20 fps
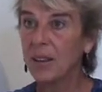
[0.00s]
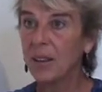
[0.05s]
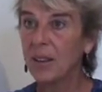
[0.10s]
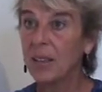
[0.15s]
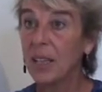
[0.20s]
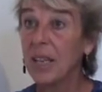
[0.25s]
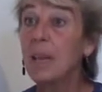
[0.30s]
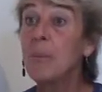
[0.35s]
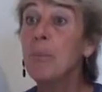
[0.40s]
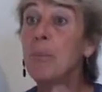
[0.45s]

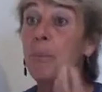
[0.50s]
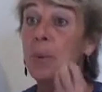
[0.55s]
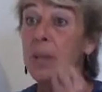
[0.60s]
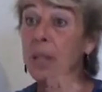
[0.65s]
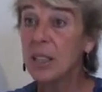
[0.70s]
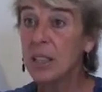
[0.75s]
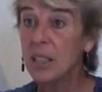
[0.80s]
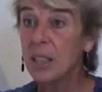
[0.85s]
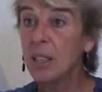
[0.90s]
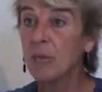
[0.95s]
the
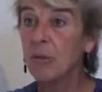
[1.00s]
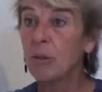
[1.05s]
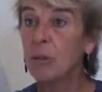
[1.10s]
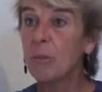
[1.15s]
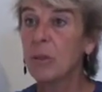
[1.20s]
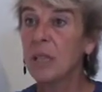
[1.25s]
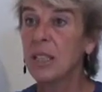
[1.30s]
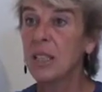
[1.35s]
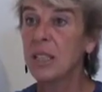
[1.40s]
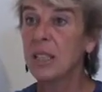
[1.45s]
implicit
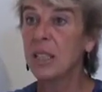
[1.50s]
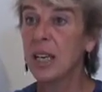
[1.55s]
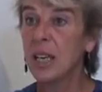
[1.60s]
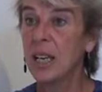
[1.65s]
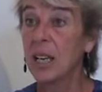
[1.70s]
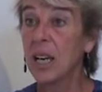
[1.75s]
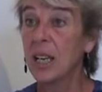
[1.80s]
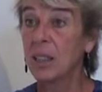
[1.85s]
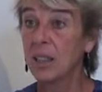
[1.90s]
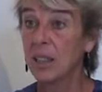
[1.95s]
information they
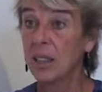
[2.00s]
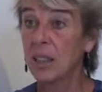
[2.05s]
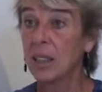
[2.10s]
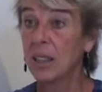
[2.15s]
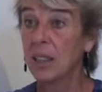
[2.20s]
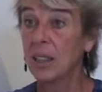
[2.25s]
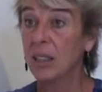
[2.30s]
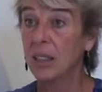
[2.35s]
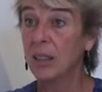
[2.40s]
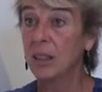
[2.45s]
got
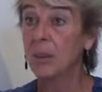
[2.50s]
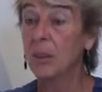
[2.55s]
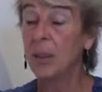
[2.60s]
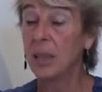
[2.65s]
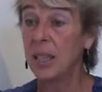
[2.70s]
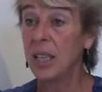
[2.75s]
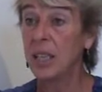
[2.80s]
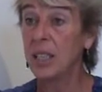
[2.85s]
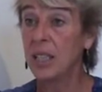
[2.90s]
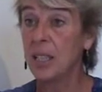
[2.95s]

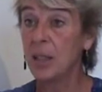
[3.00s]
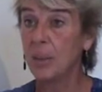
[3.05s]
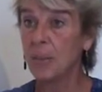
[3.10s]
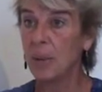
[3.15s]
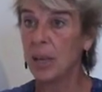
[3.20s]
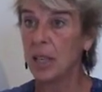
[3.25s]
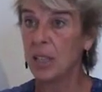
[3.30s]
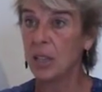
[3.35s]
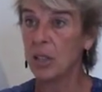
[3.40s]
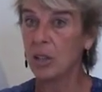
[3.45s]
when they see a
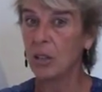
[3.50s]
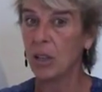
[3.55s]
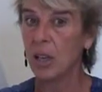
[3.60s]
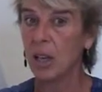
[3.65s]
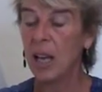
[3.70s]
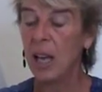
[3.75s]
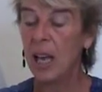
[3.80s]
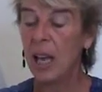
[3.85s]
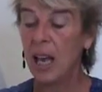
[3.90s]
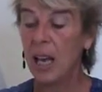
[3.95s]
patient.
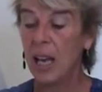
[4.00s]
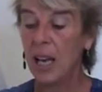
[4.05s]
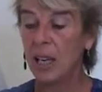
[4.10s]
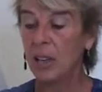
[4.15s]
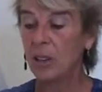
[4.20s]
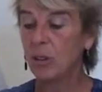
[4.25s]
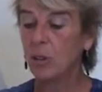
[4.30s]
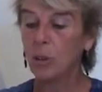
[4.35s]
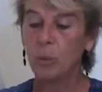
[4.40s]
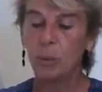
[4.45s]

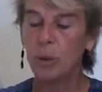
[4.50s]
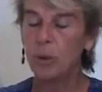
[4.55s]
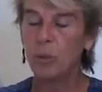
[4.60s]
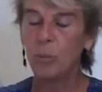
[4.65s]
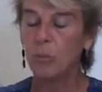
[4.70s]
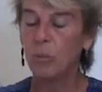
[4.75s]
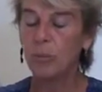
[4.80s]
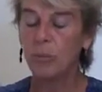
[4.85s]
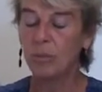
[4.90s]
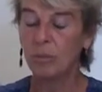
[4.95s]
And so
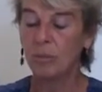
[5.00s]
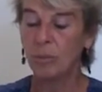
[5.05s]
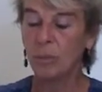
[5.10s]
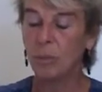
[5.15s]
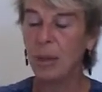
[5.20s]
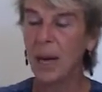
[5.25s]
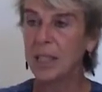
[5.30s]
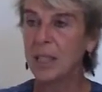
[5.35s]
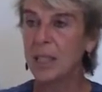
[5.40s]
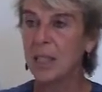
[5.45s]
we
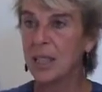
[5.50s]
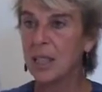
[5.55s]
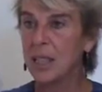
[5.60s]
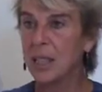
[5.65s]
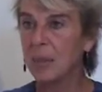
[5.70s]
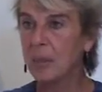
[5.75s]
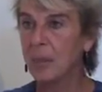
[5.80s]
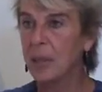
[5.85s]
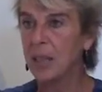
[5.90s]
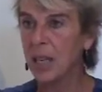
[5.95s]
practice a
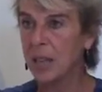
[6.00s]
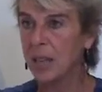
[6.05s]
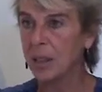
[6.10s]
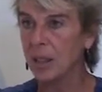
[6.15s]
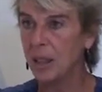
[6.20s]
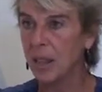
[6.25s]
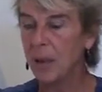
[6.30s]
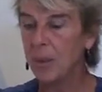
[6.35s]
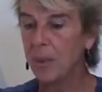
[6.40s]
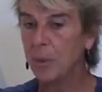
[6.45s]
little bit
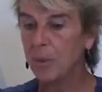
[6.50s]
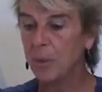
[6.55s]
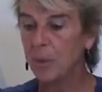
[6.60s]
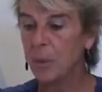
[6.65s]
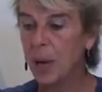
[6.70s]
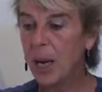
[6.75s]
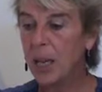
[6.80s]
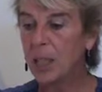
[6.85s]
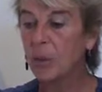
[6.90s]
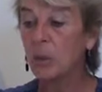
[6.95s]
and
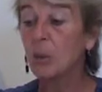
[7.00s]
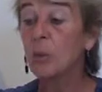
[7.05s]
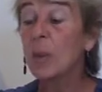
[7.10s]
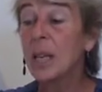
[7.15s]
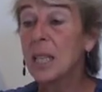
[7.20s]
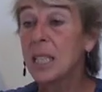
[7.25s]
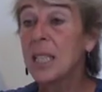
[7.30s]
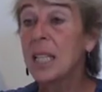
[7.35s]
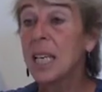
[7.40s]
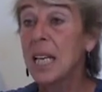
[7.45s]
trying to
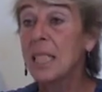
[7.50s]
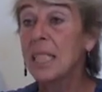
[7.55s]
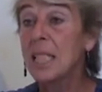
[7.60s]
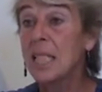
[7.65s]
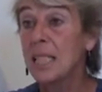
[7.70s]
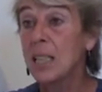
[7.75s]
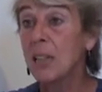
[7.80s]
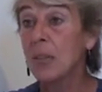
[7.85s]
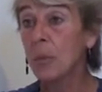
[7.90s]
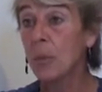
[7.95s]
translate
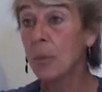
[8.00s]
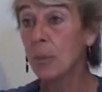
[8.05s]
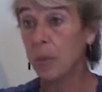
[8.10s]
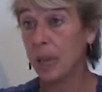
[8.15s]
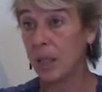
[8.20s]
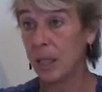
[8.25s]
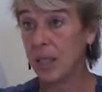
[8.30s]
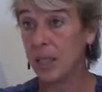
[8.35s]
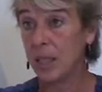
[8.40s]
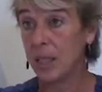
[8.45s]
this in
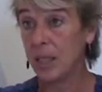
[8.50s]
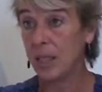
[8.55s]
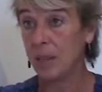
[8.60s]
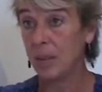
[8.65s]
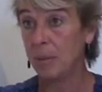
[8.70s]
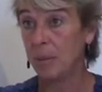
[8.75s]
rubrics,